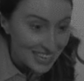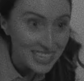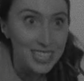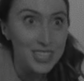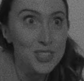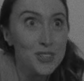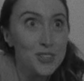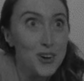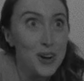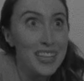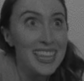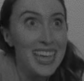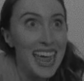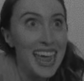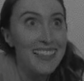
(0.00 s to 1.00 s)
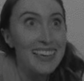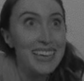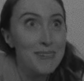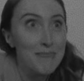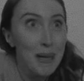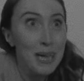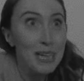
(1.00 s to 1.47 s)
We can destroy the
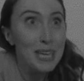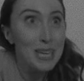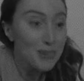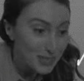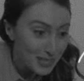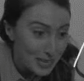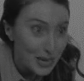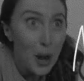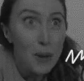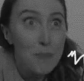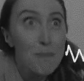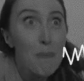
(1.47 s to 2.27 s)
alien by using our